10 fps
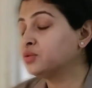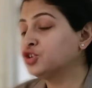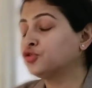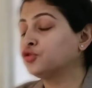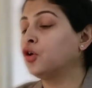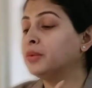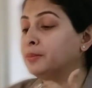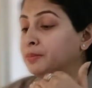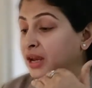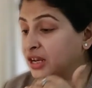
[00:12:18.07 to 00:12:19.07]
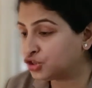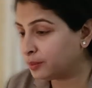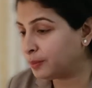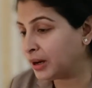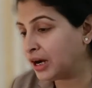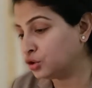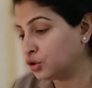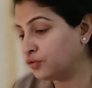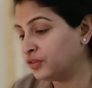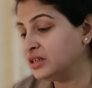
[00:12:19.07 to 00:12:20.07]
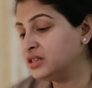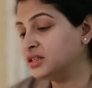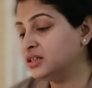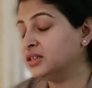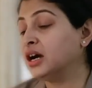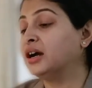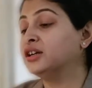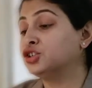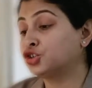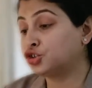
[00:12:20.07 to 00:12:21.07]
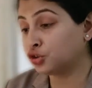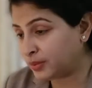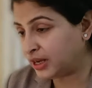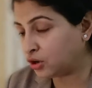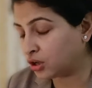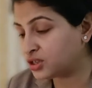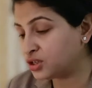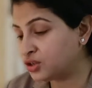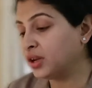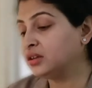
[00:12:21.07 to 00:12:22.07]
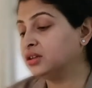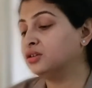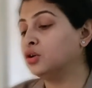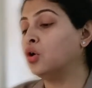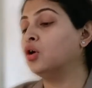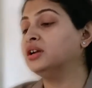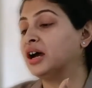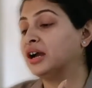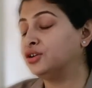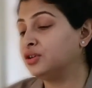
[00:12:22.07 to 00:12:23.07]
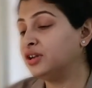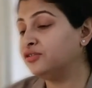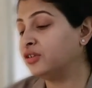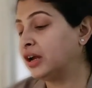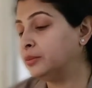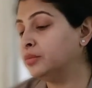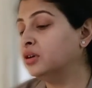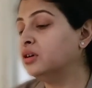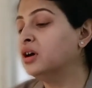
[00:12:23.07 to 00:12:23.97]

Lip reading: which form a major part of Indian diet, should be concentrated on dietary fiber,